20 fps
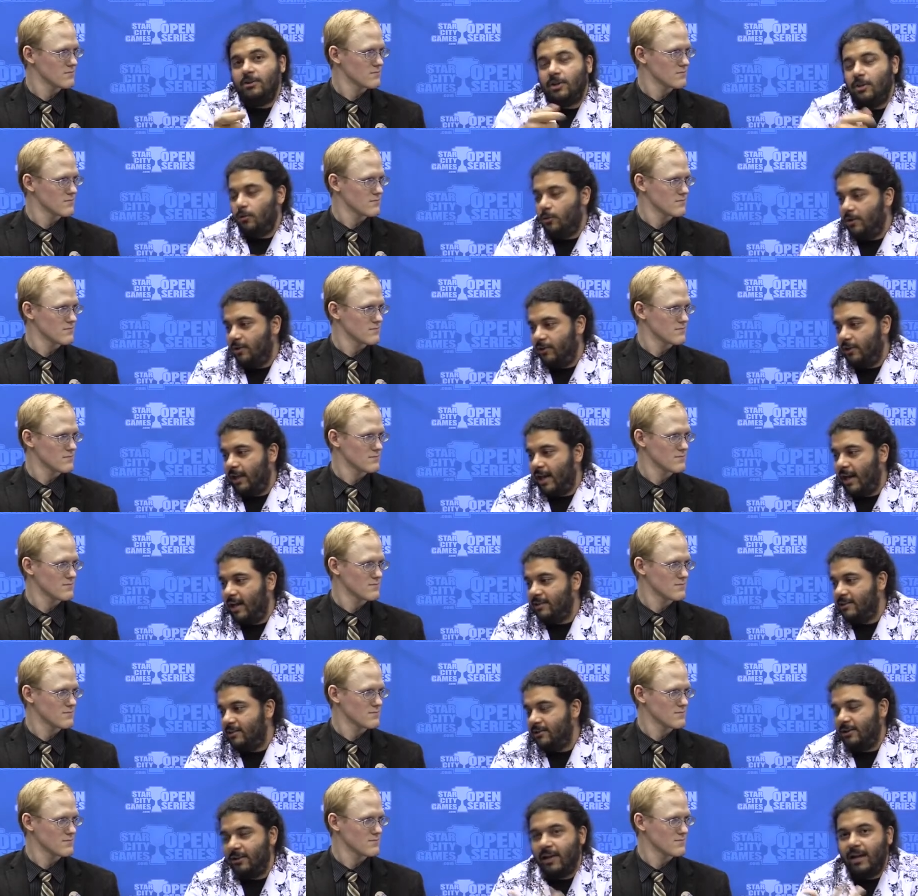Speaker 1: another one of their lands,
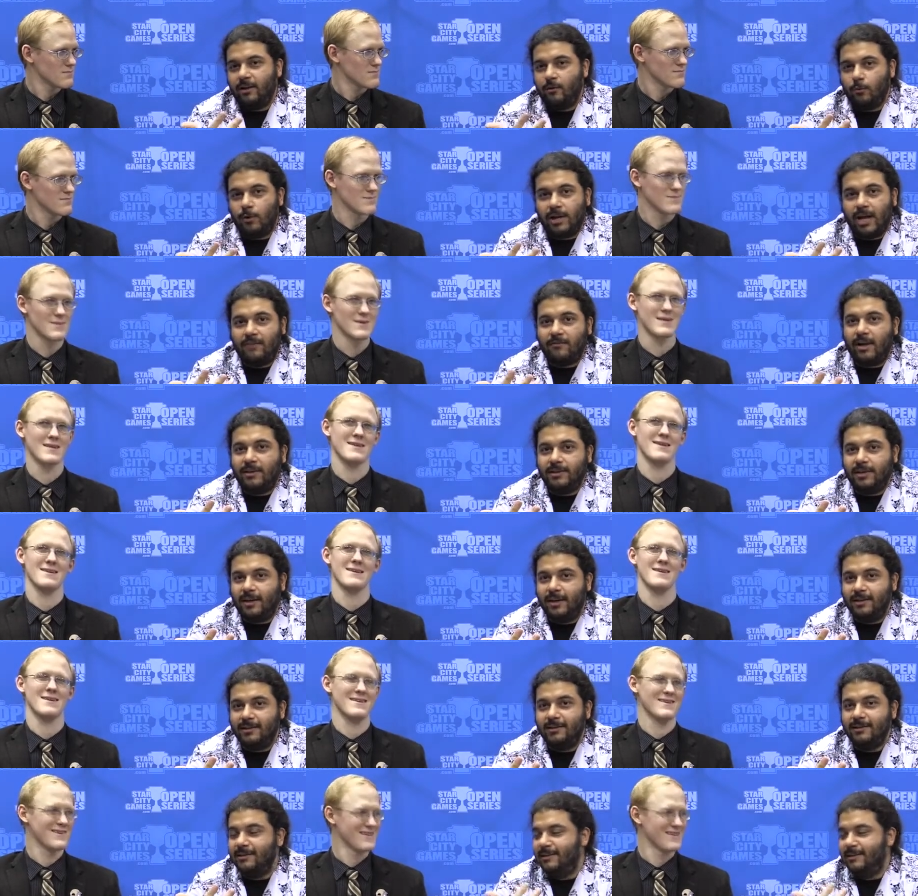and they're like, "What have I done?"